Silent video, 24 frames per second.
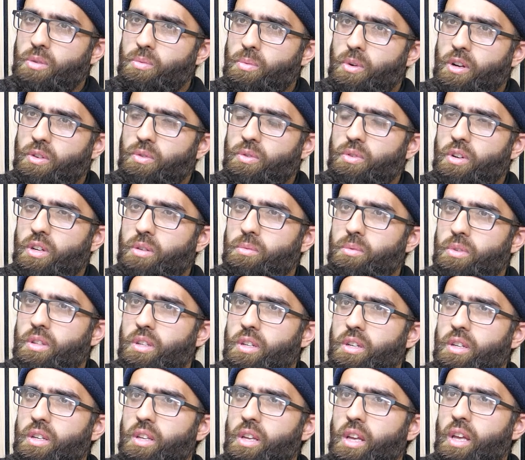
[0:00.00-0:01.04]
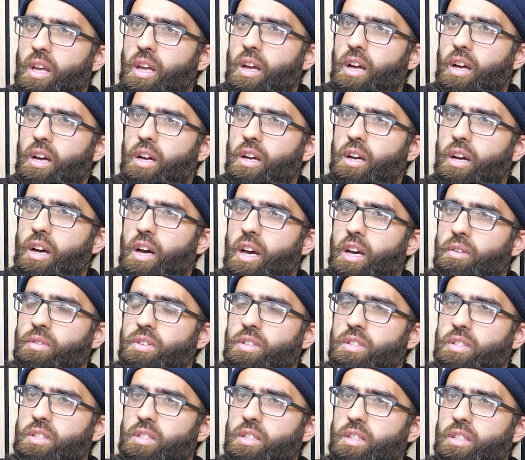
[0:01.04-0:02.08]
Mubarakfuri rahimahullah, I
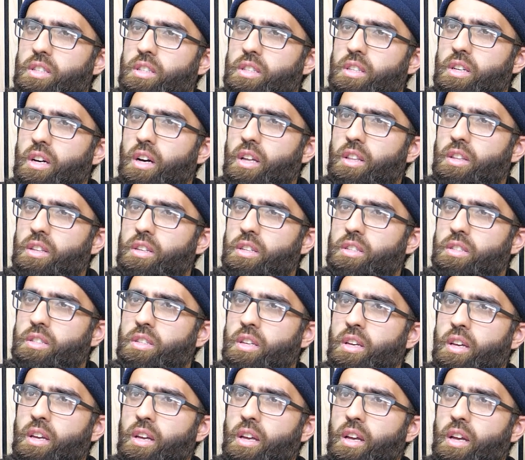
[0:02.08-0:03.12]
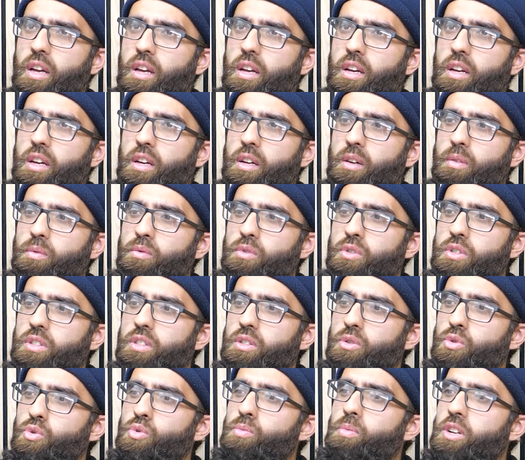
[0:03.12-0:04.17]
haven't seen the others
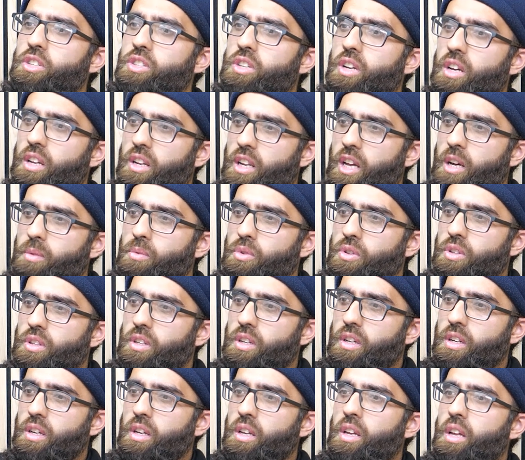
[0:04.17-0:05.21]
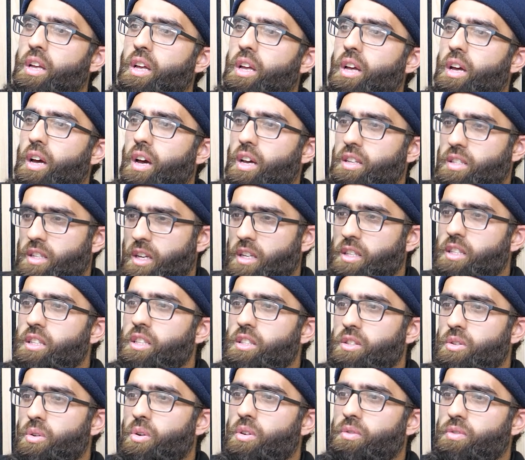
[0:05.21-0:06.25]
do much kalam on the
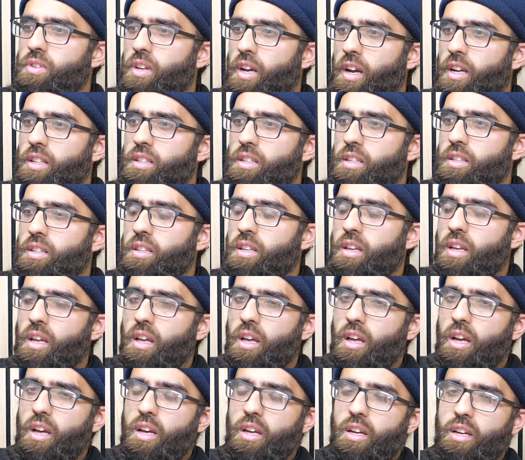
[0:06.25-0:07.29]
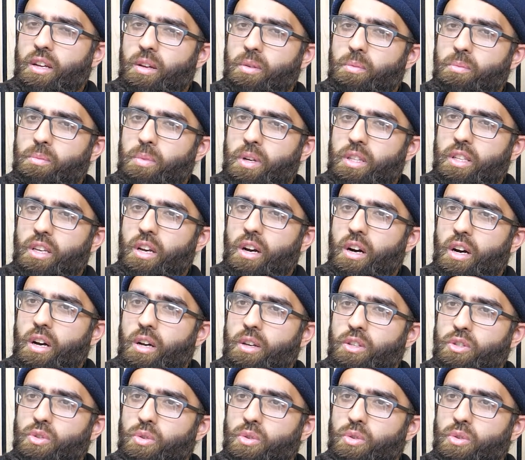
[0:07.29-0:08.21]
asanid of the hadith. But there are